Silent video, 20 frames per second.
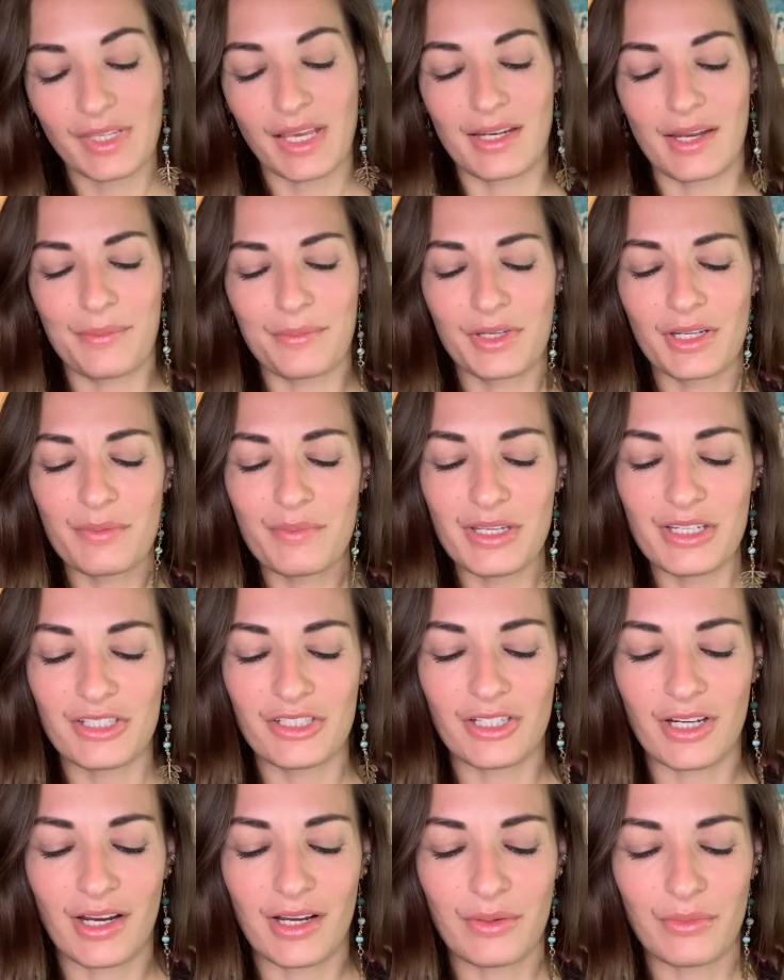And I'm going to be
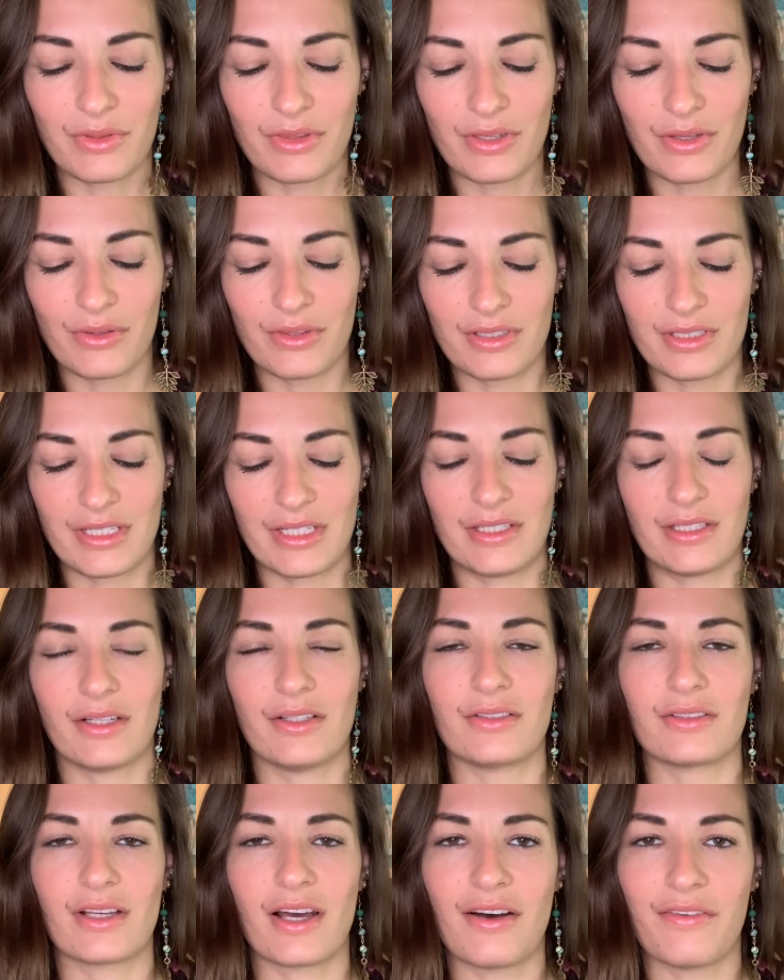sharing with you the
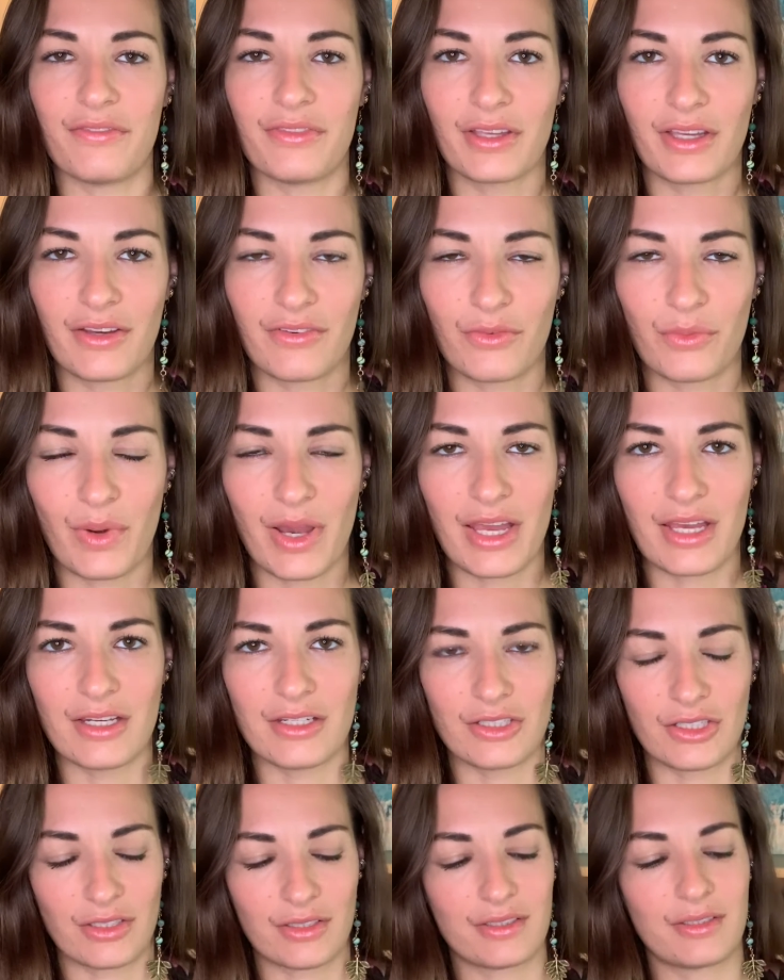details of the giveaway
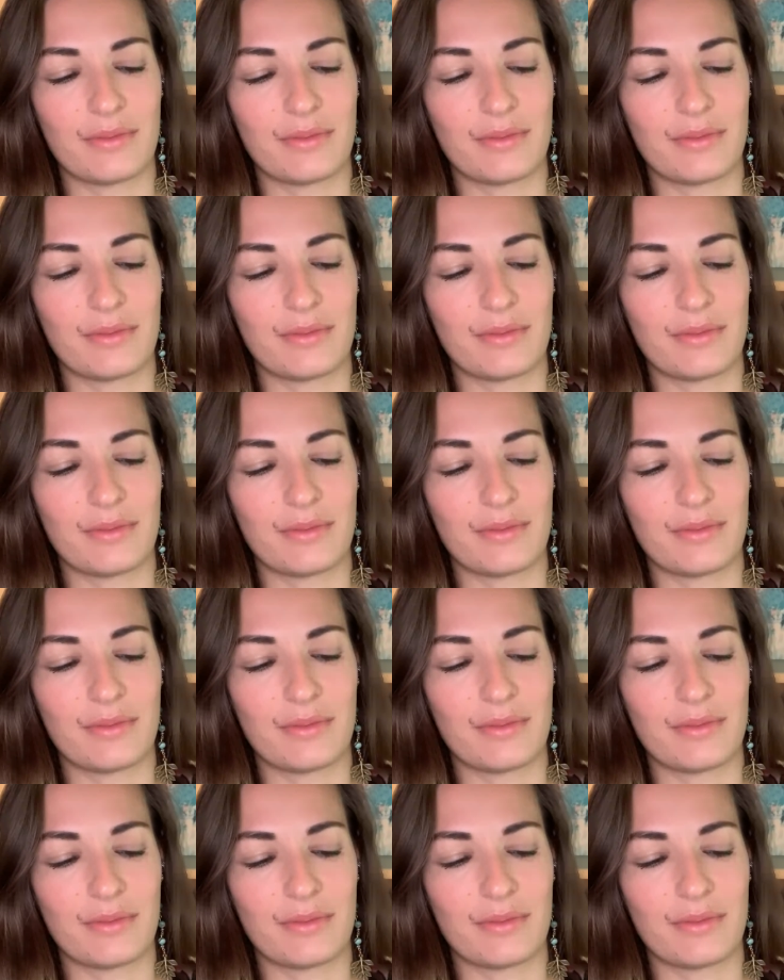in just a